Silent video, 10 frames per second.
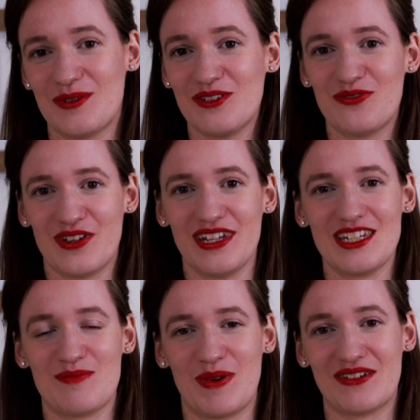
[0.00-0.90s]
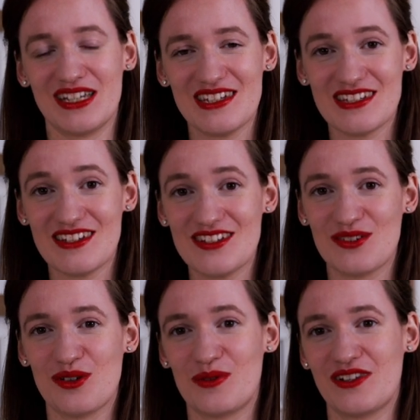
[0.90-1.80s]
What fun experiences do
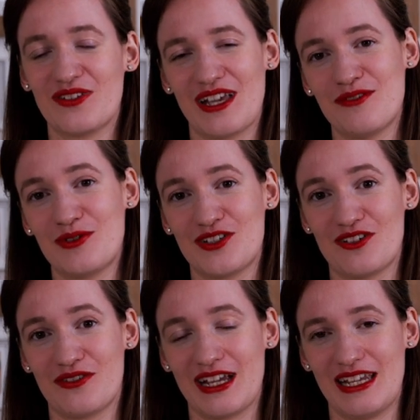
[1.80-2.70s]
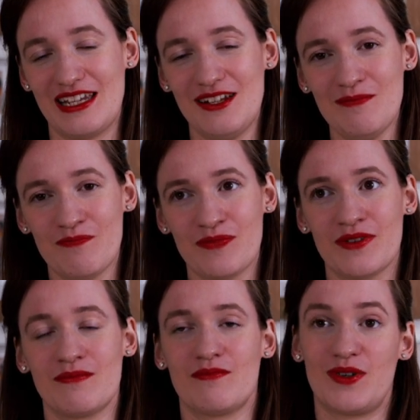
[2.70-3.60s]
you want to have with your violin?
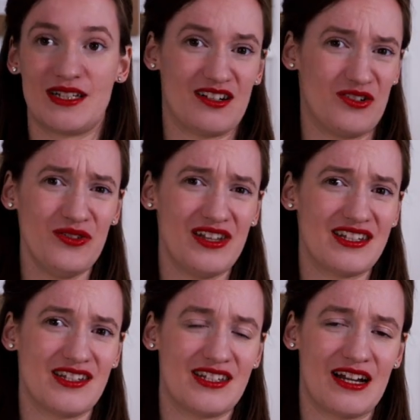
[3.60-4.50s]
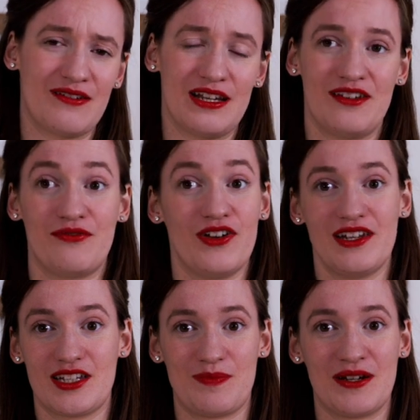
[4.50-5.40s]
Which are not necessarily the fun
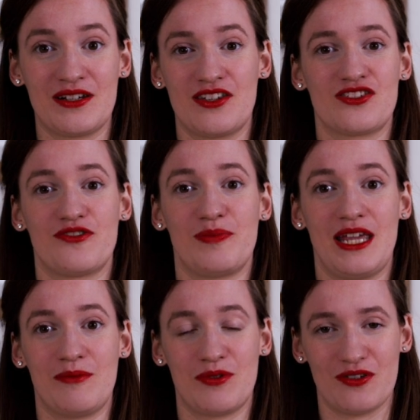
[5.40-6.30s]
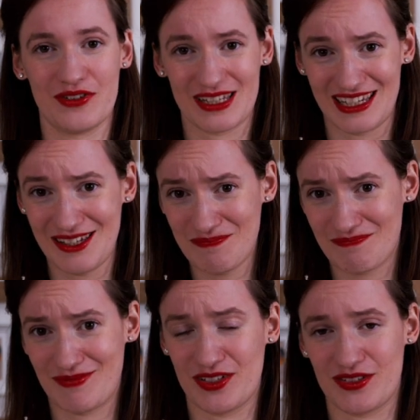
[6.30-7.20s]
experience of playing perfectly,
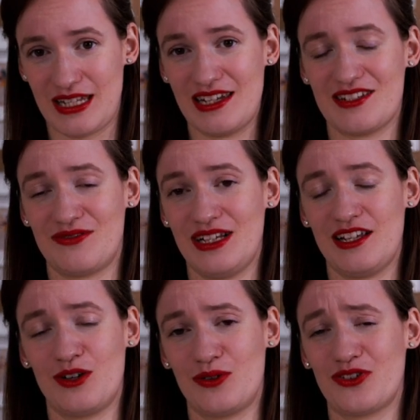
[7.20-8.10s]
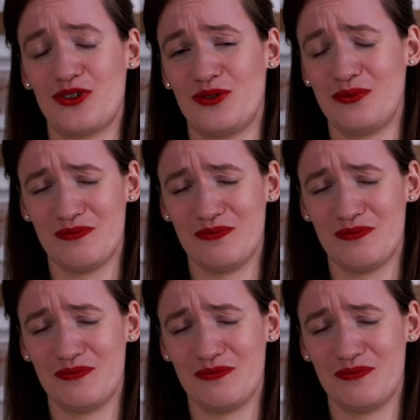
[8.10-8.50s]
because that is really going to